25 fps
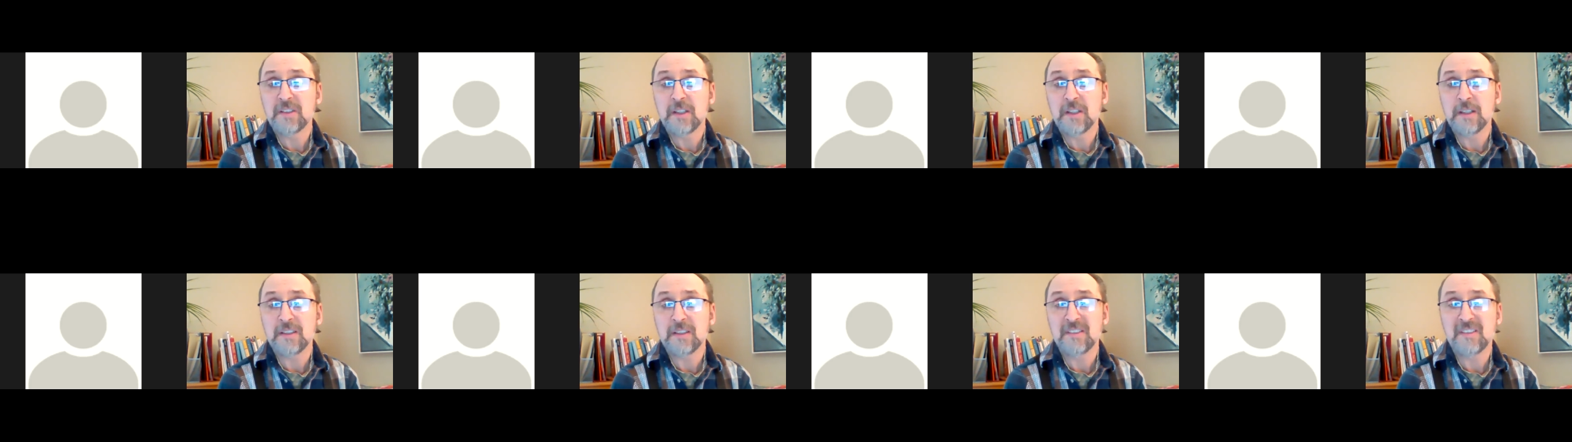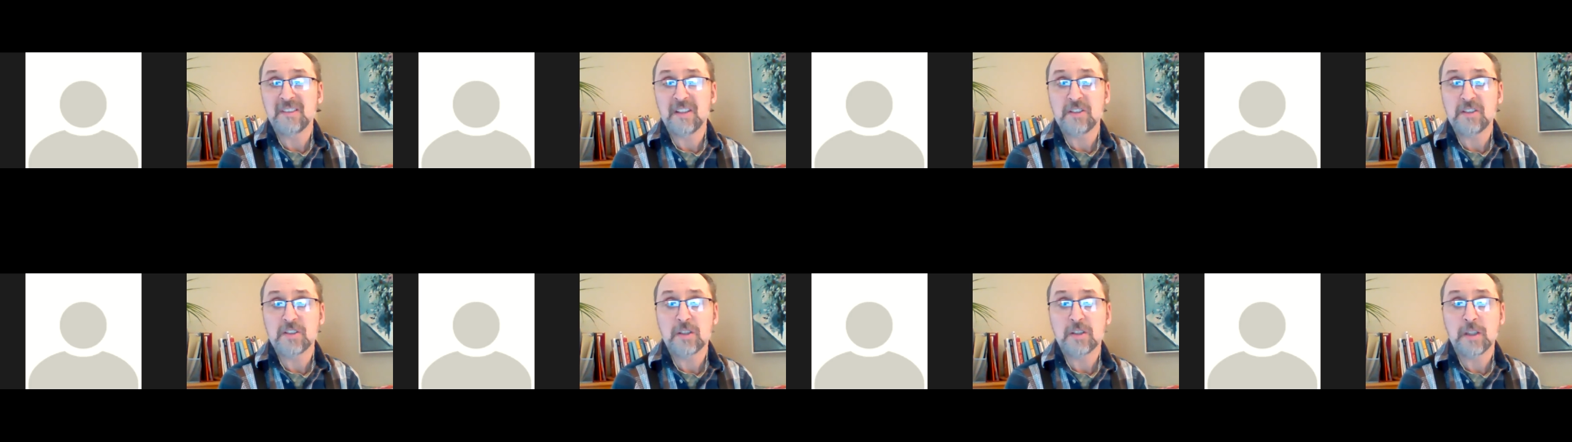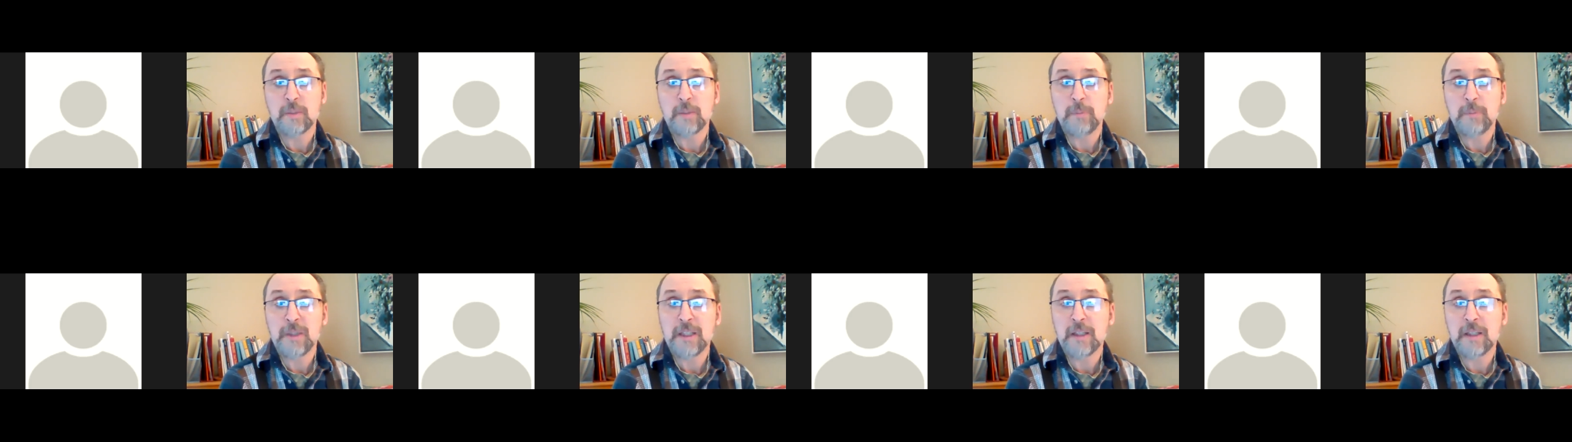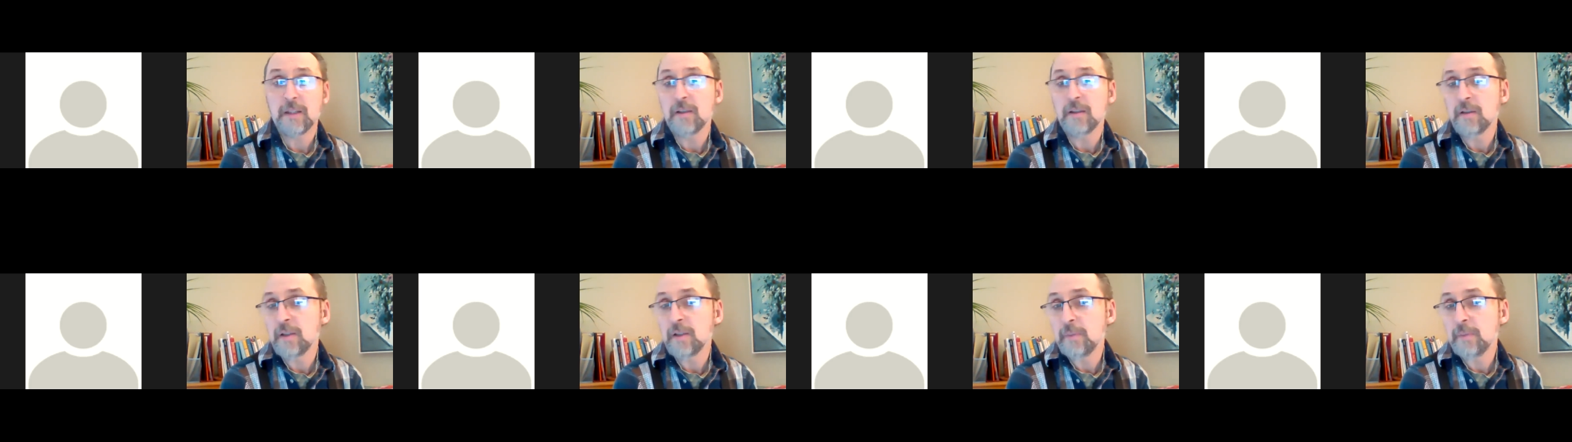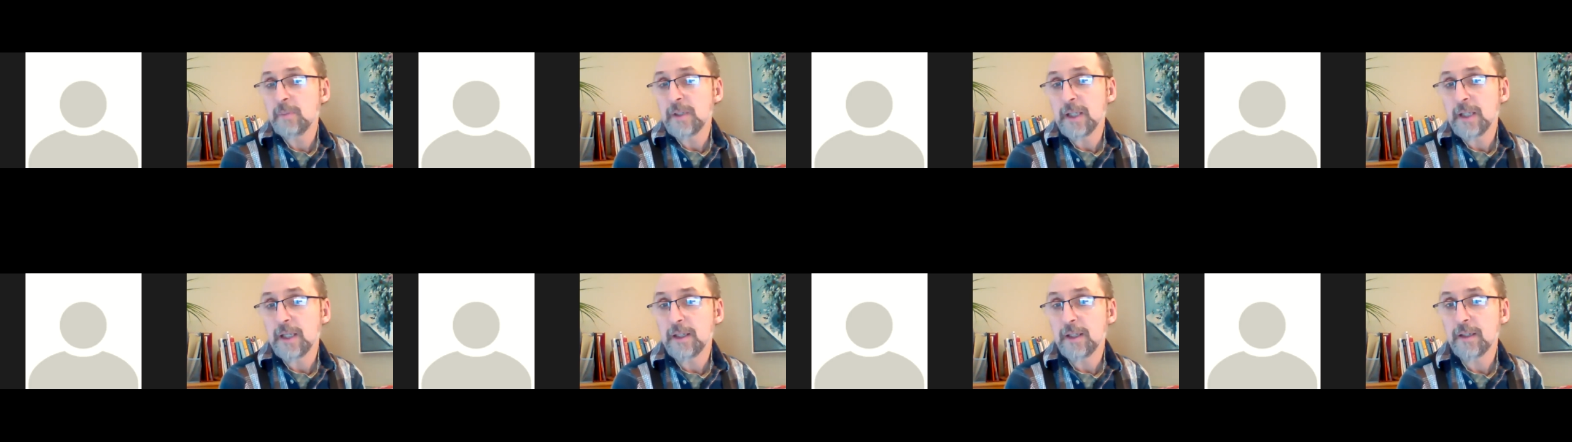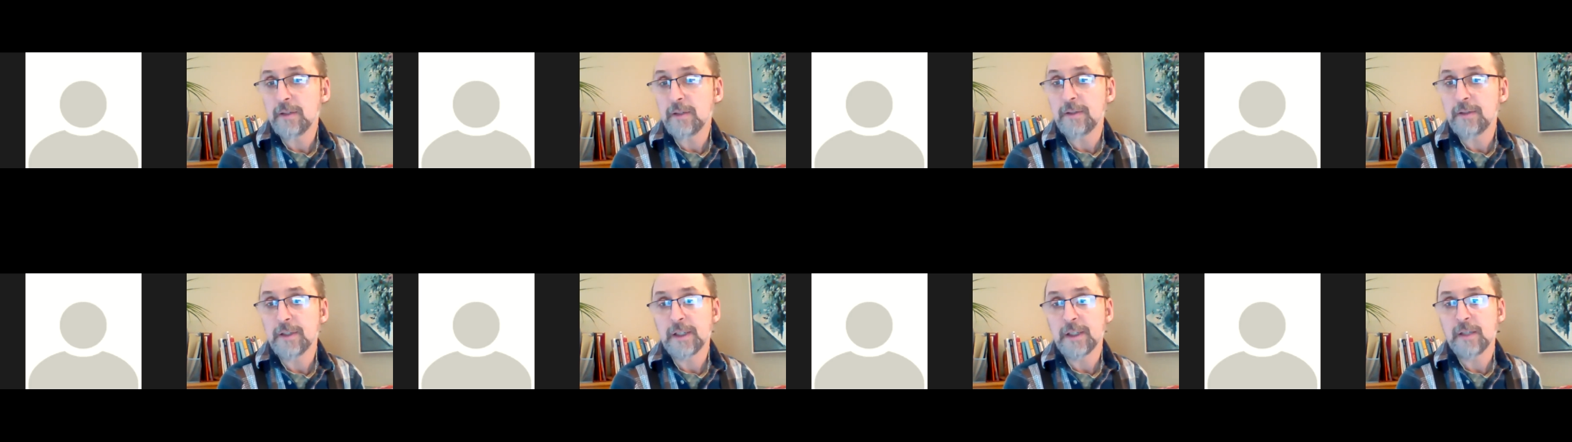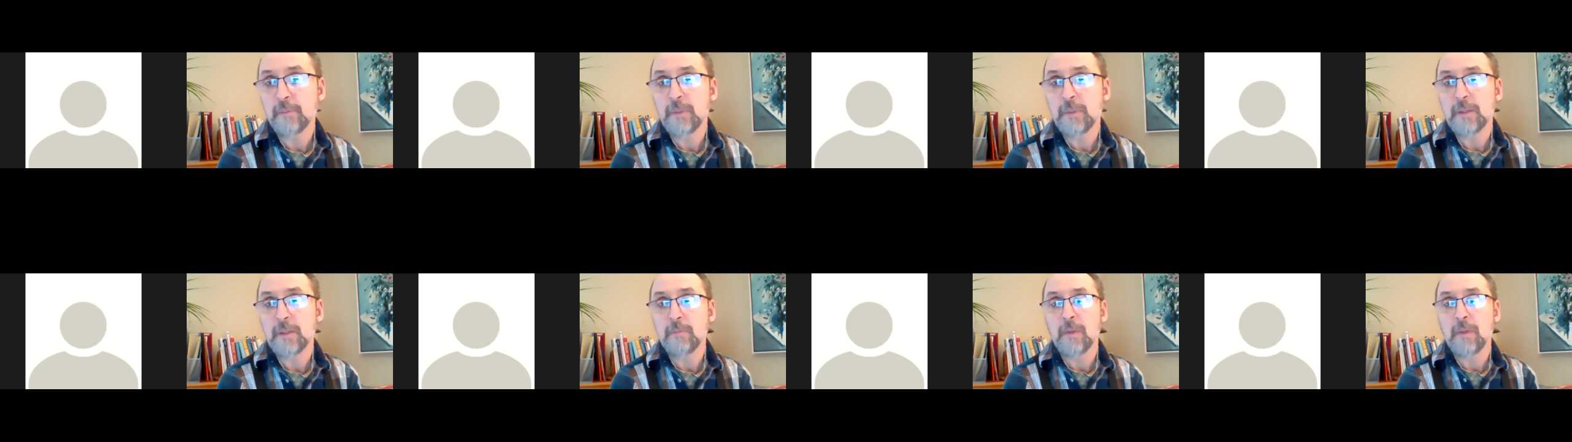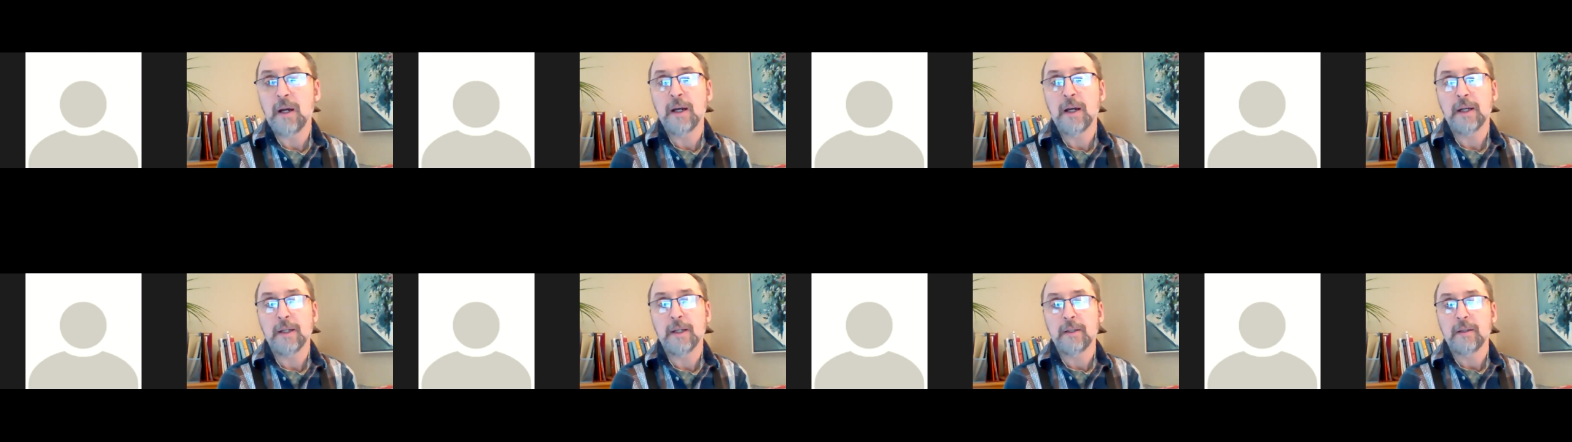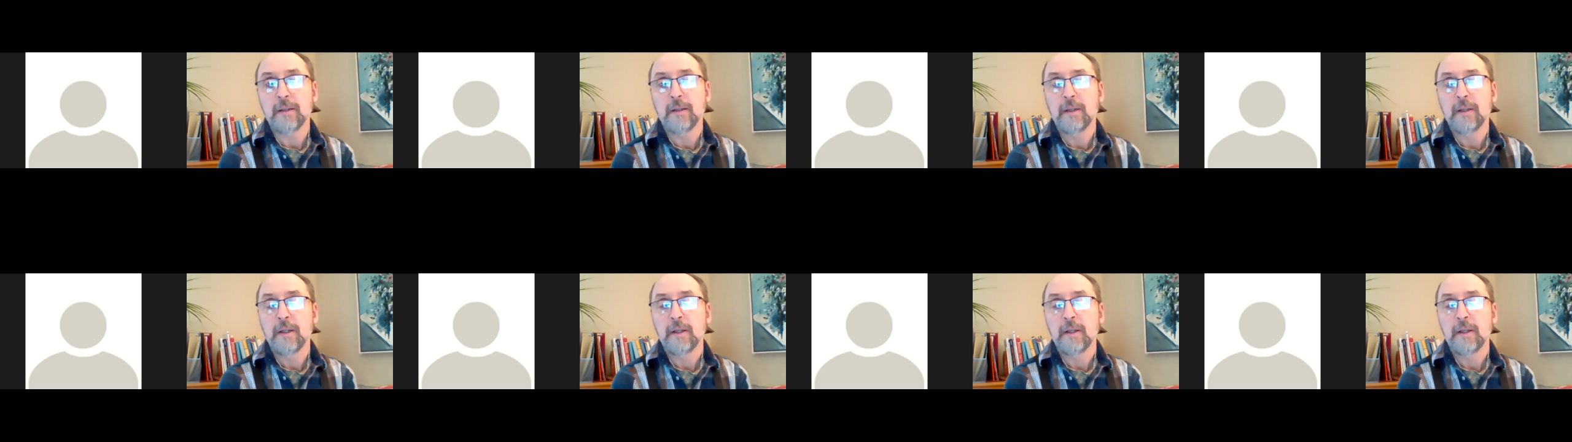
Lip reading: can essentially be eliminated. It can be mined,